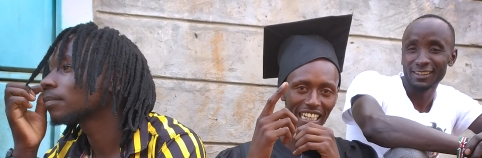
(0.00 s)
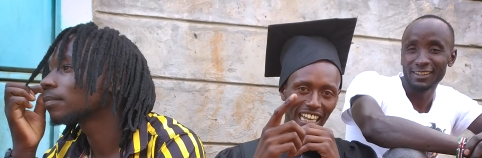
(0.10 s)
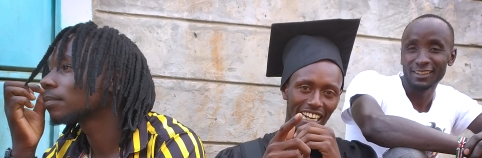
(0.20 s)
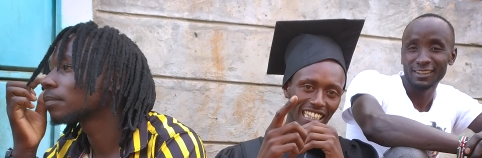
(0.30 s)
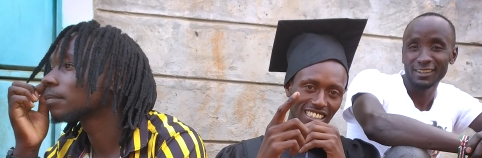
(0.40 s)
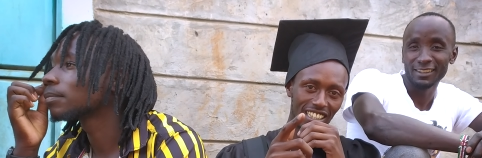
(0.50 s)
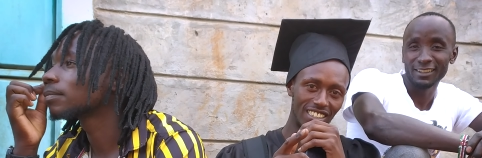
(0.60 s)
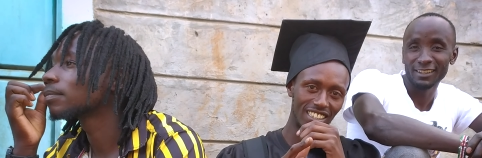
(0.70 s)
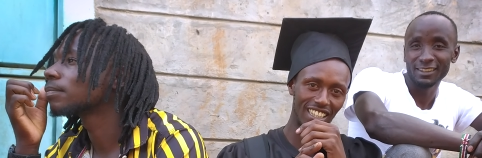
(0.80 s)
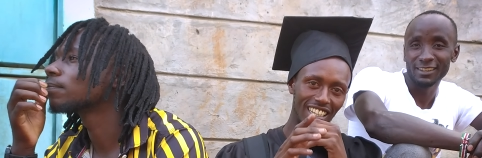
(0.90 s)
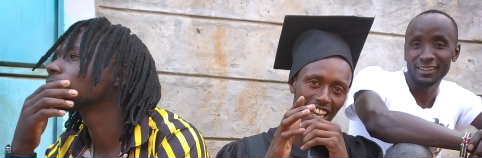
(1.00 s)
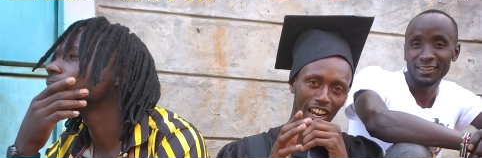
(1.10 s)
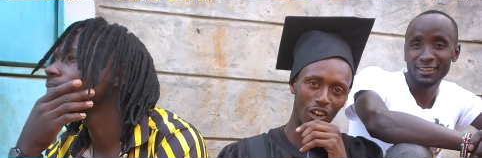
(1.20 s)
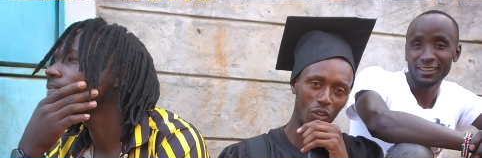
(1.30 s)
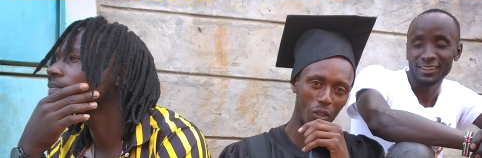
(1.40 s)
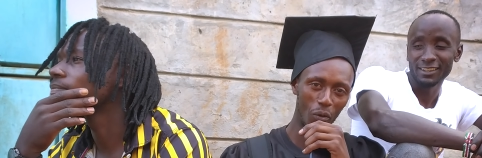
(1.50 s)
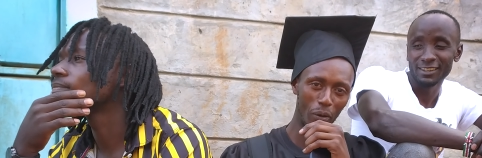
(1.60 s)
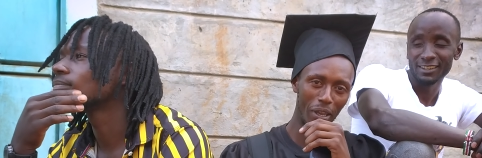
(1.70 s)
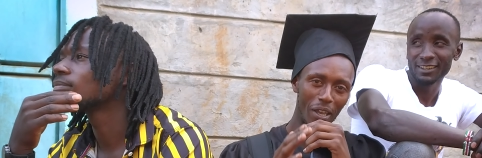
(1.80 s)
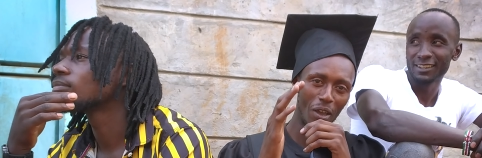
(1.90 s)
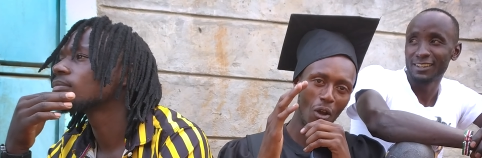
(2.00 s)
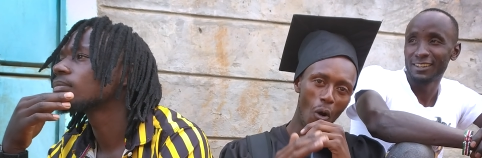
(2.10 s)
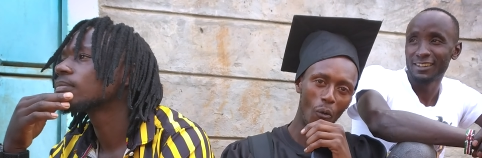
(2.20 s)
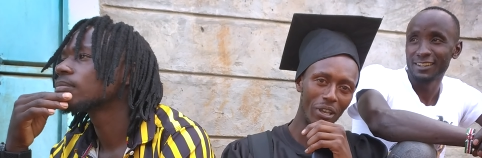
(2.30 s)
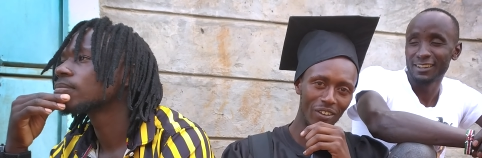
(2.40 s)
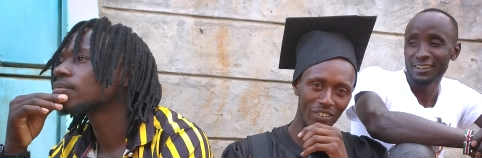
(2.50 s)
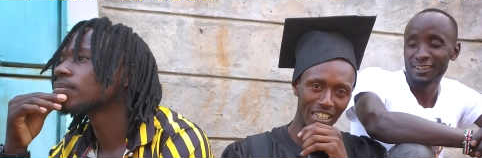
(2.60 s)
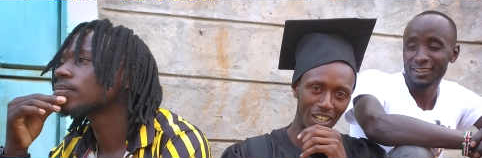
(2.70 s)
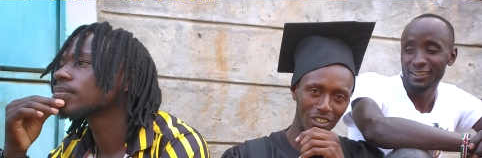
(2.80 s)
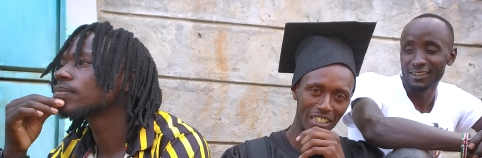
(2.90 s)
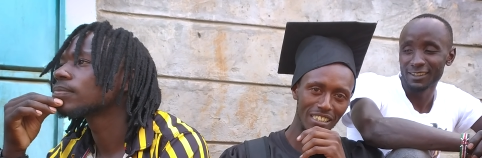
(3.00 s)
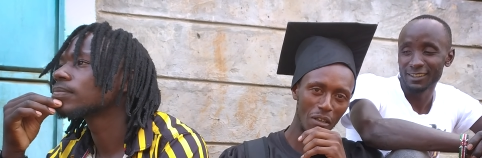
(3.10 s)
Speaker 1: and let's just say along the way we have encountered some